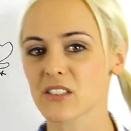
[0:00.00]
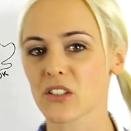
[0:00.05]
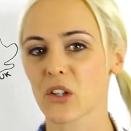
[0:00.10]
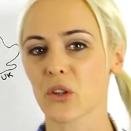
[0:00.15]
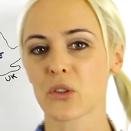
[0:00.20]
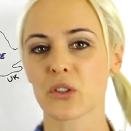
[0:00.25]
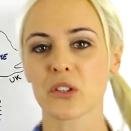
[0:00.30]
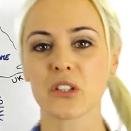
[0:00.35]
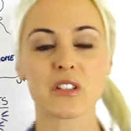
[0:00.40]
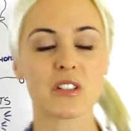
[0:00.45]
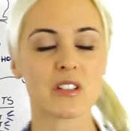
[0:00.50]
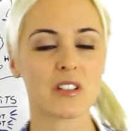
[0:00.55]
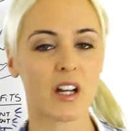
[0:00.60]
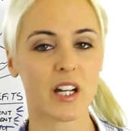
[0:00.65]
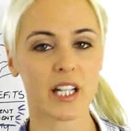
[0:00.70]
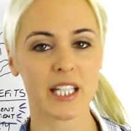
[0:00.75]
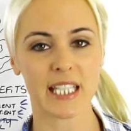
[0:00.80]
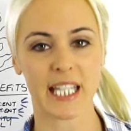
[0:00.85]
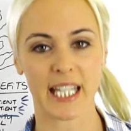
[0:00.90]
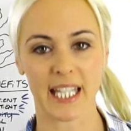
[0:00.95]
on
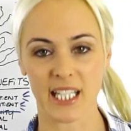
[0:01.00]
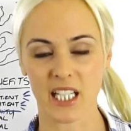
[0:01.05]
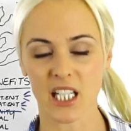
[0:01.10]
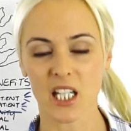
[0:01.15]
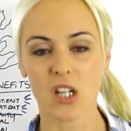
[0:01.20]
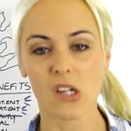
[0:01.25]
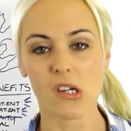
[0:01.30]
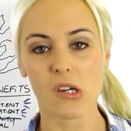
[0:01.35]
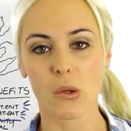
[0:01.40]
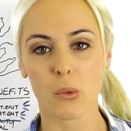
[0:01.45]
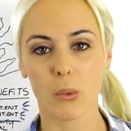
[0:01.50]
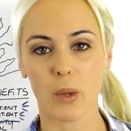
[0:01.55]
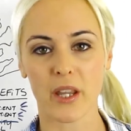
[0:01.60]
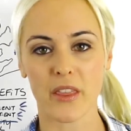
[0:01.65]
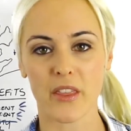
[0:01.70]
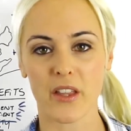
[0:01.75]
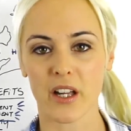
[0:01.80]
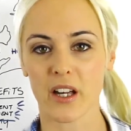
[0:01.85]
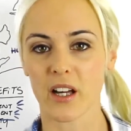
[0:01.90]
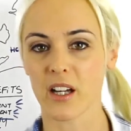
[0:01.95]
deciding
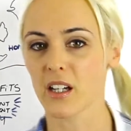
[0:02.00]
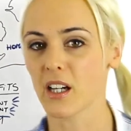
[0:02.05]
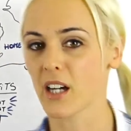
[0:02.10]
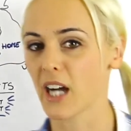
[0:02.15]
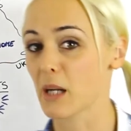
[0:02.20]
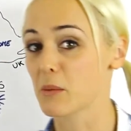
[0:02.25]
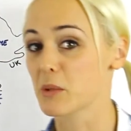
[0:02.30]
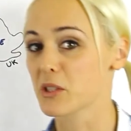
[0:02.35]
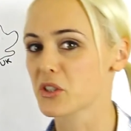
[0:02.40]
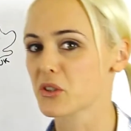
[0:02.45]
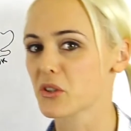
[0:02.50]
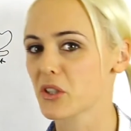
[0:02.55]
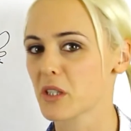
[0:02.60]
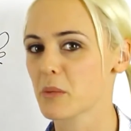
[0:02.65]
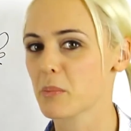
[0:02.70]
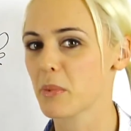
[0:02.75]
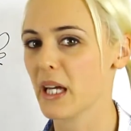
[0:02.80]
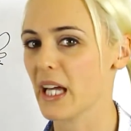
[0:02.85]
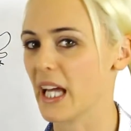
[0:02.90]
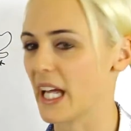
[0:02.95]
how much you're going
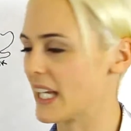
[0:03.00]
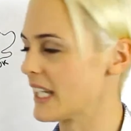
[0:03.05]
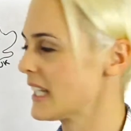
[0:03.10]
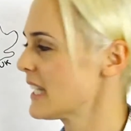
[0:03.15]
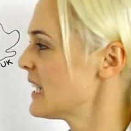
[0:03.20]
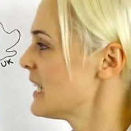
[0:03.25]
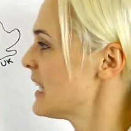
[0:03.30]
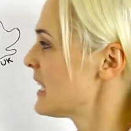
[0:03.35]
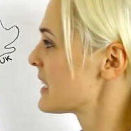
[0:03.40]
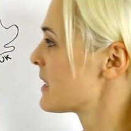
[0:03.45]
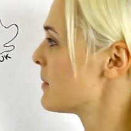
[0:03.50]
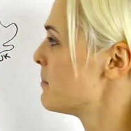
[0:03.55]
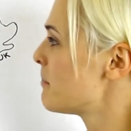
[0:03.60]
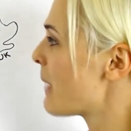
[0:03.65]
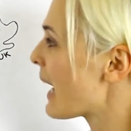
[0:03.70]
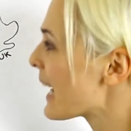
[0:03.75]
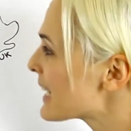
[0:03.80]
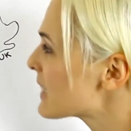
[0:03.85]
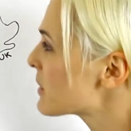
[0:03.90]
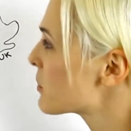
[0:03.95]
to pay. The
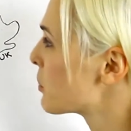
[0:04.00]
main